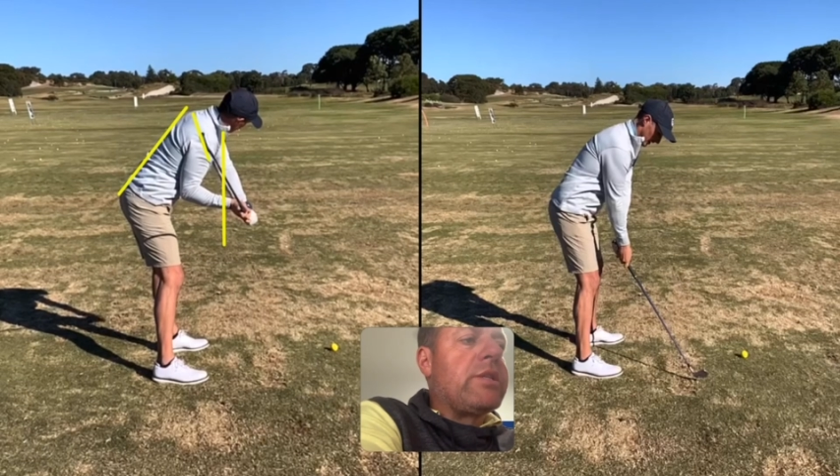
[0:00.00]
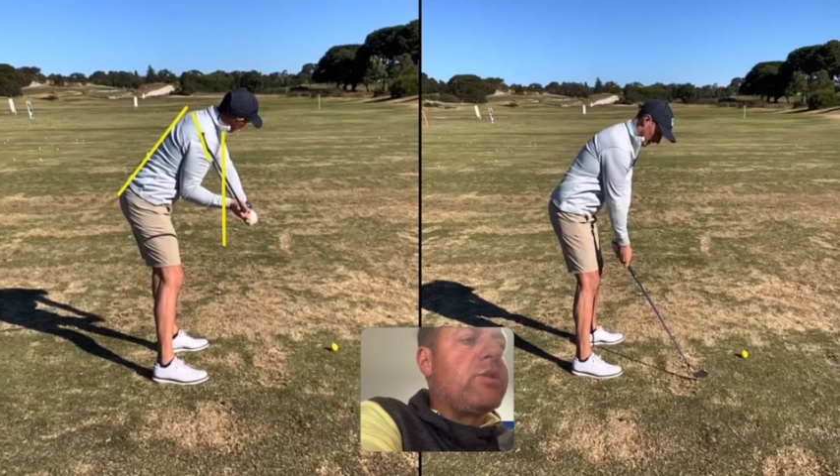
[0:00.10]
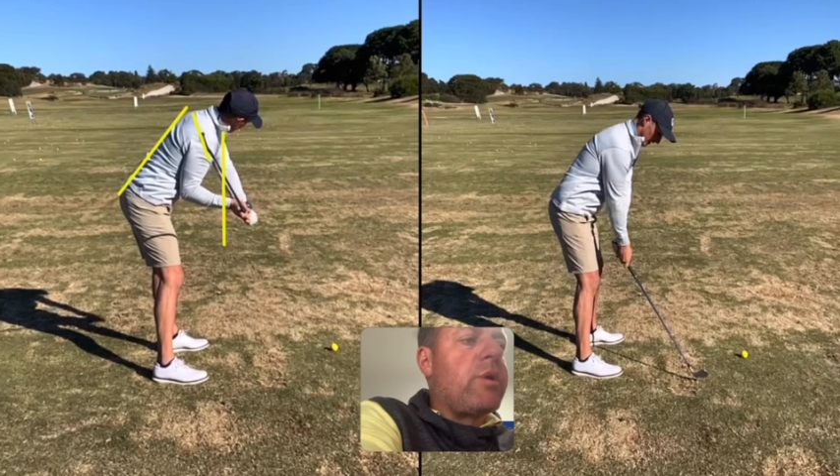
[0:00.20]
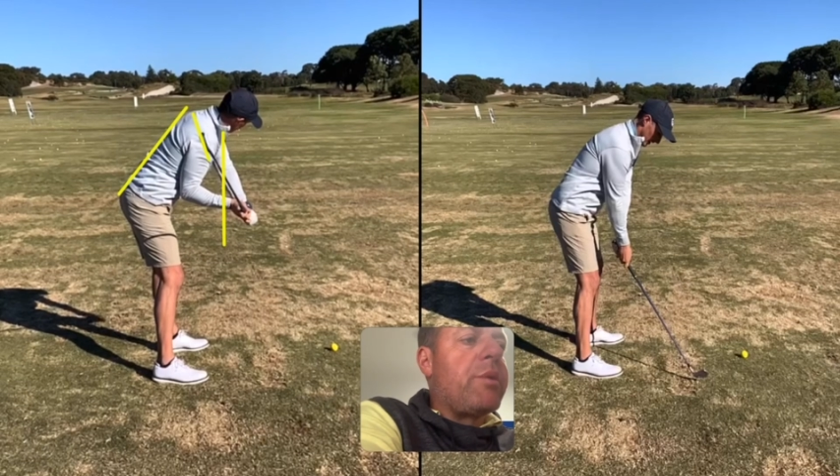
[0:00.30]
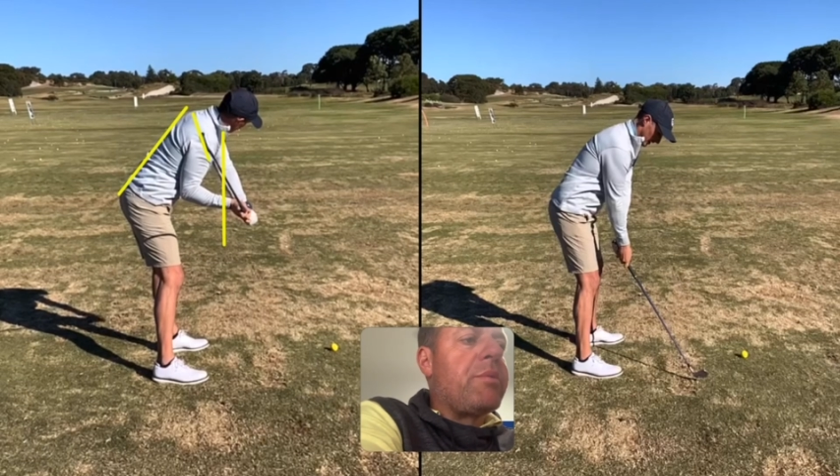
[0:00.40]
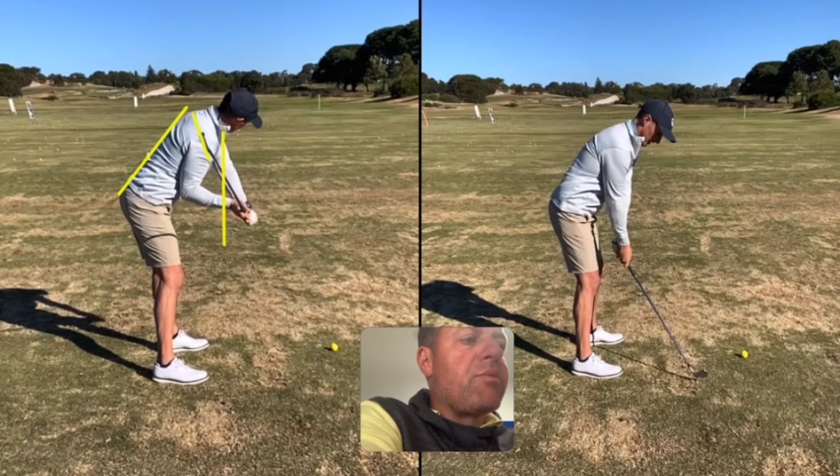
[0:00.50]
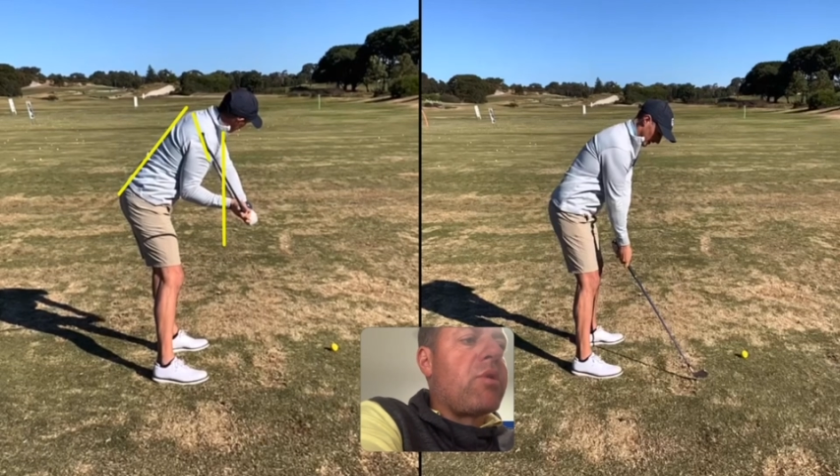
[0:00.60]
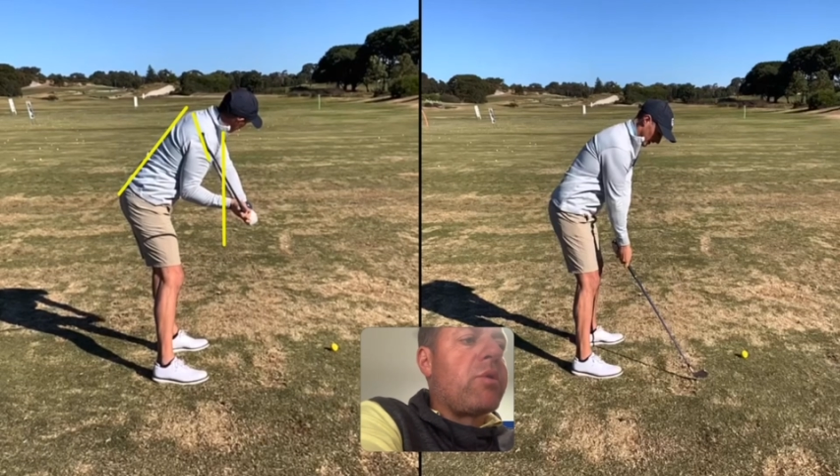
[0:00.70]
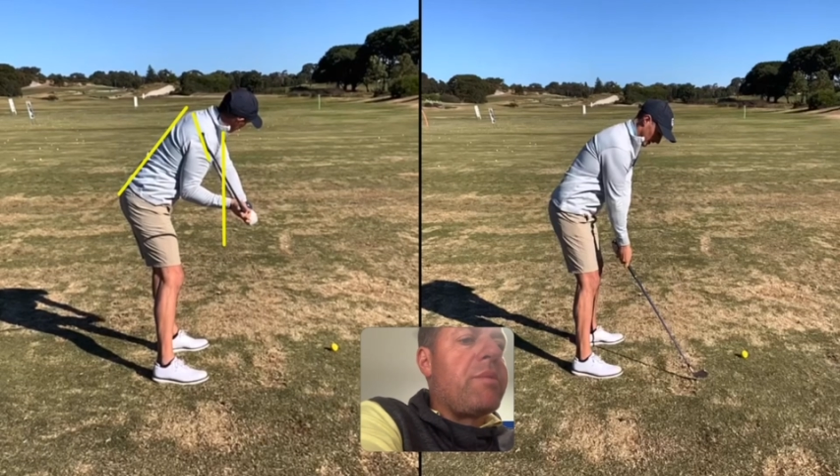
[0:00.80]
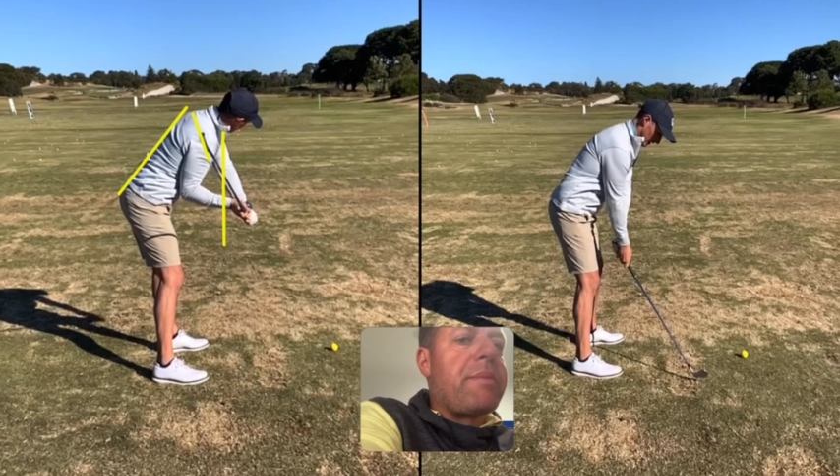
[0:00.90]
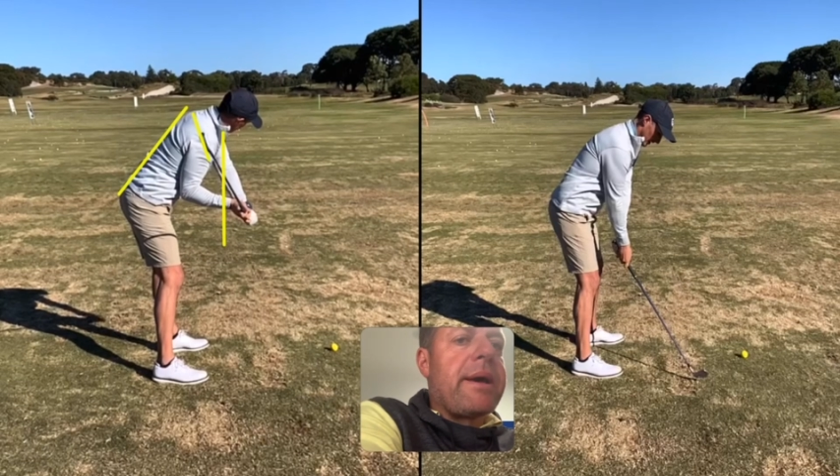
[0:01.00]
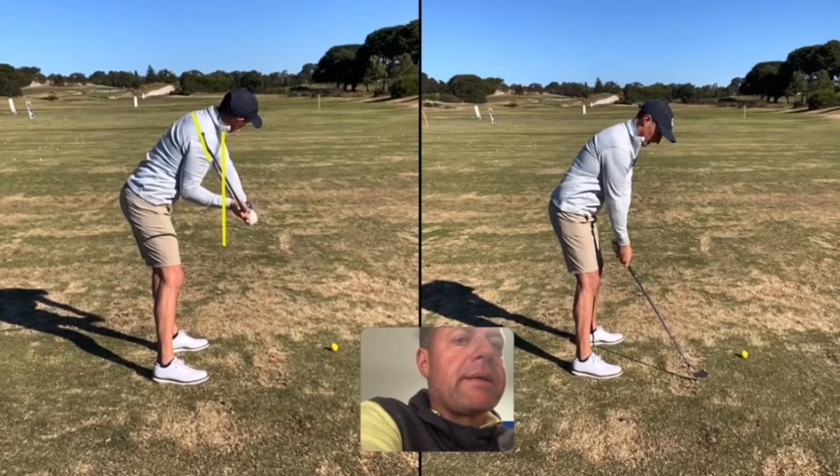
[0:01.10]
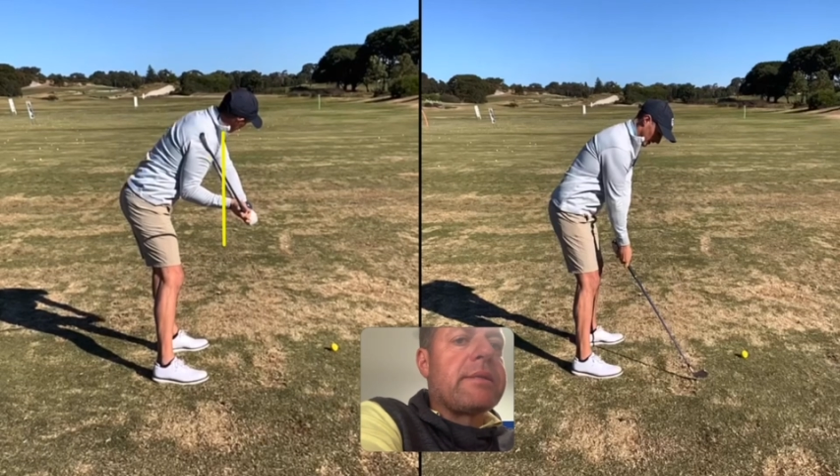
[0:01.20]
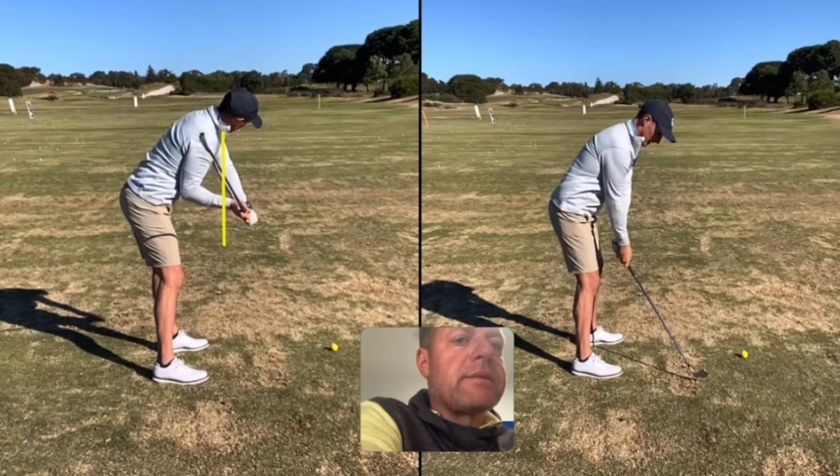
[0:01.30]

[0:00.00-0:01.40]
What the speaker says: too open prior to impact.